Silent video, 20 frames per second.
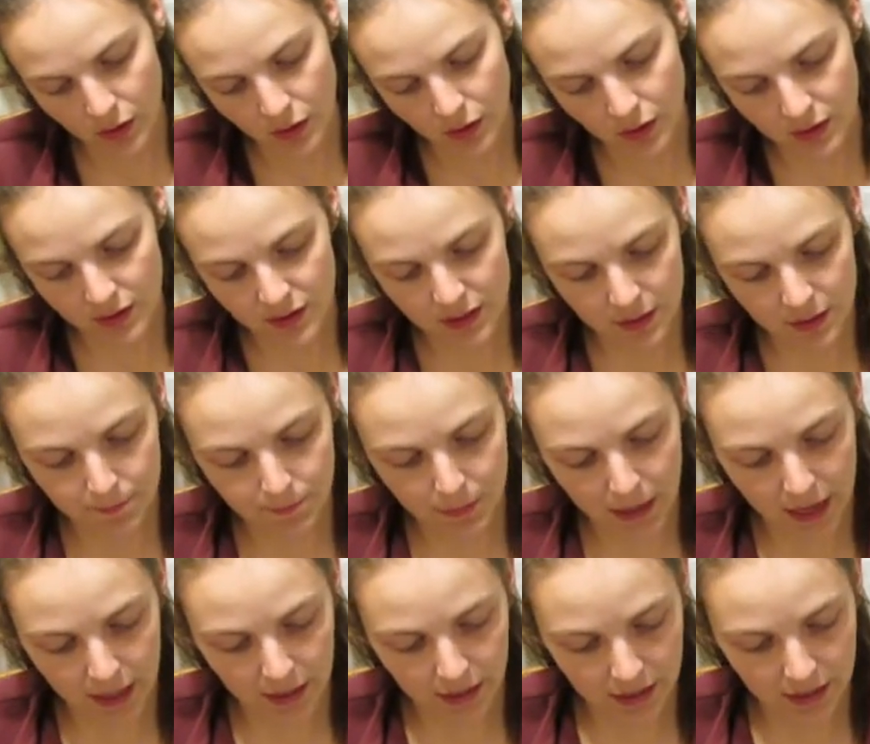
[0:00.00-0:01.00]
the seed
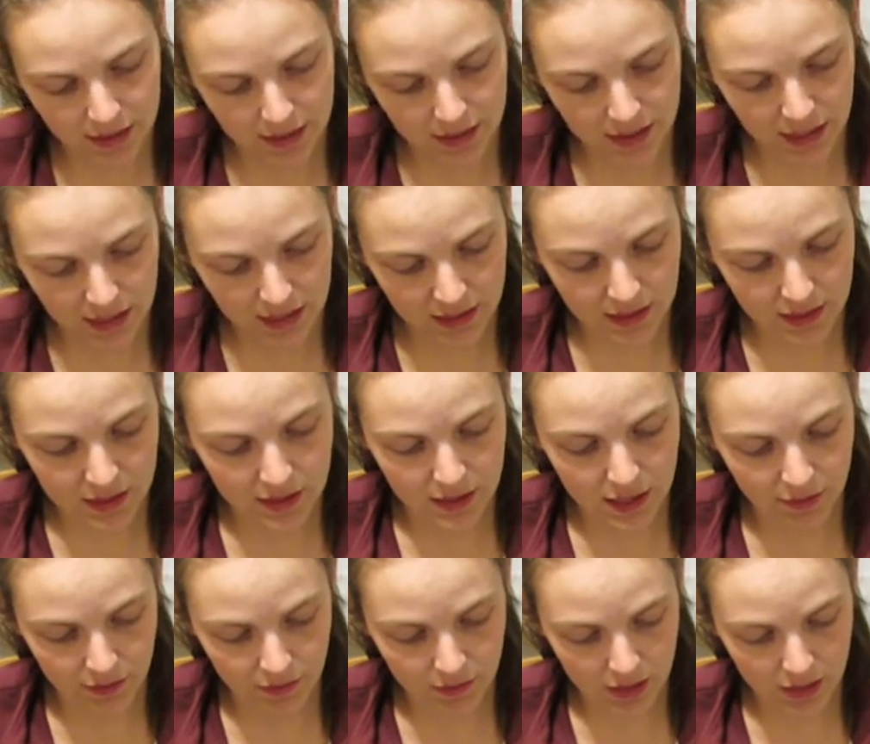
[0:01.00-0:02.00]
packet says
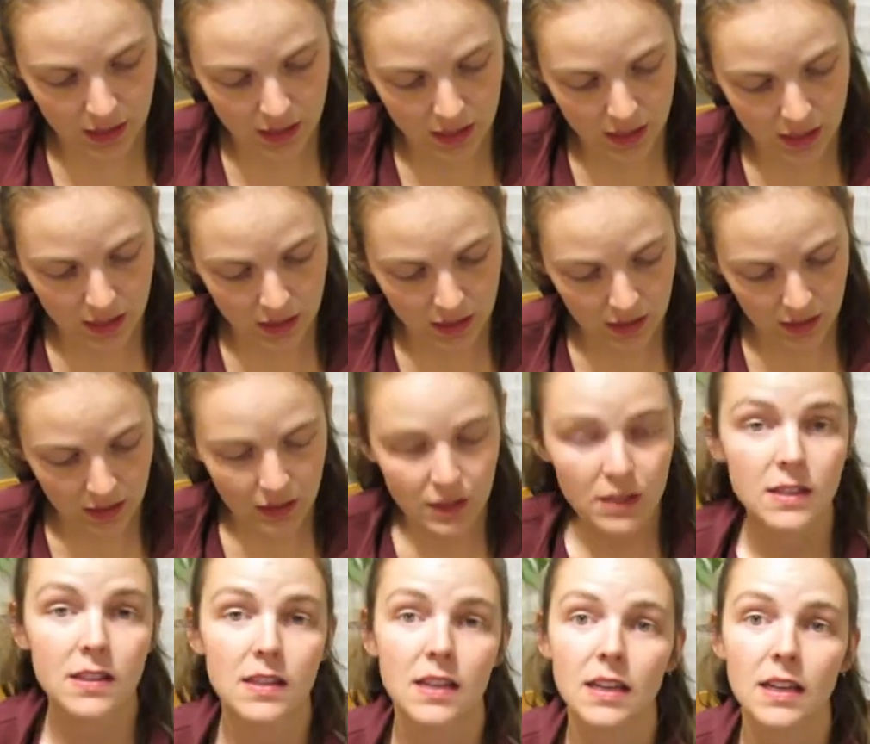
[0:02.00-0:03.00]
that the
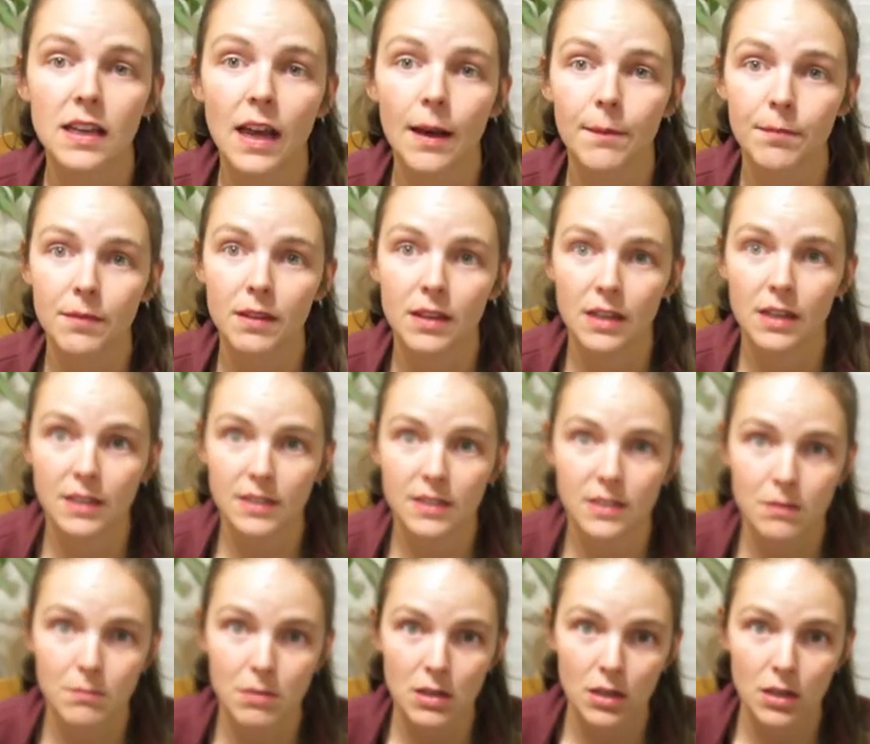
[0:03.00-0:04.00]
seed depth needs
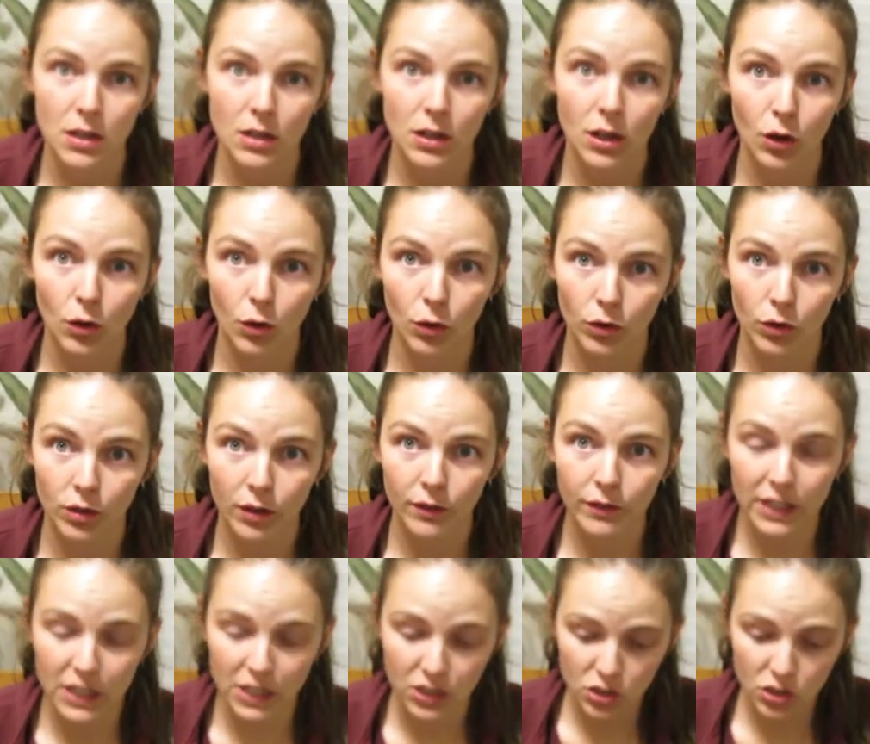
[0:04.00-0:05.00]
to be 1/4 of an
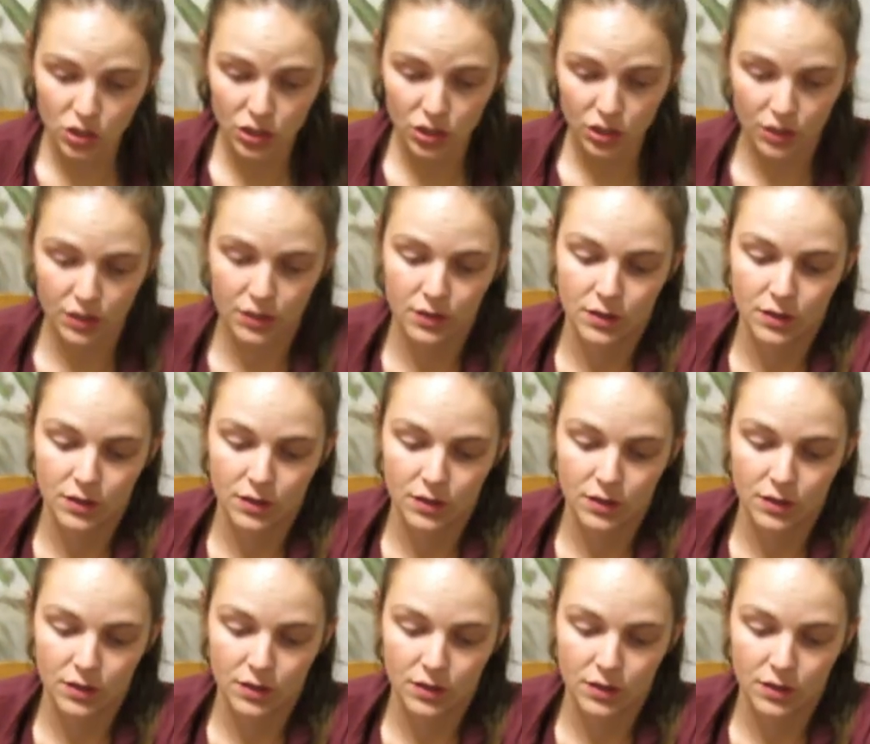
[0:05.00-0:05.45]
inch.